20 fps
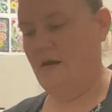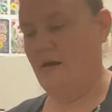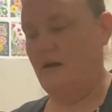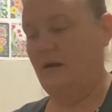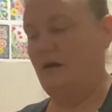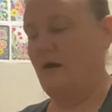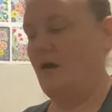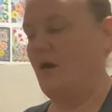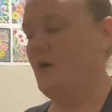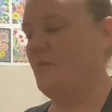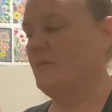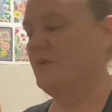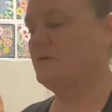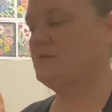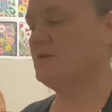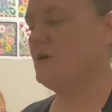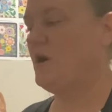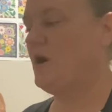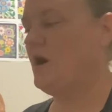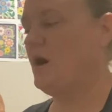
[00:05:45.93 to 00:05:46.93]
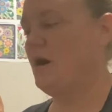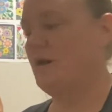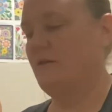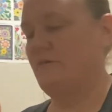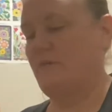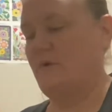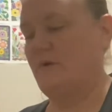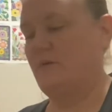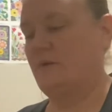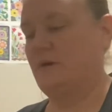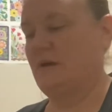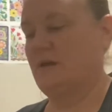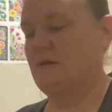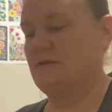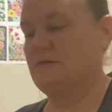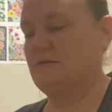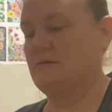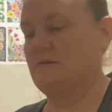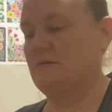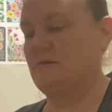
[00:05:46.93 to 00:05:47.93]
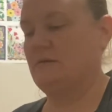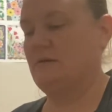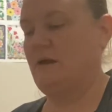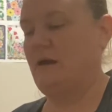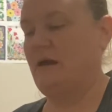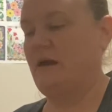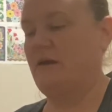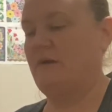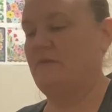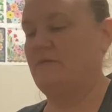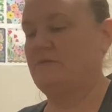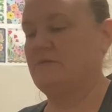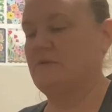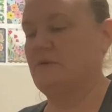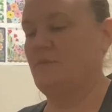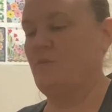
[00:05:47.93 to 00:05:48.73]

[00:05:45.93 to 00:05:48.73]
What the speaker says: Almost all of my wreaths have some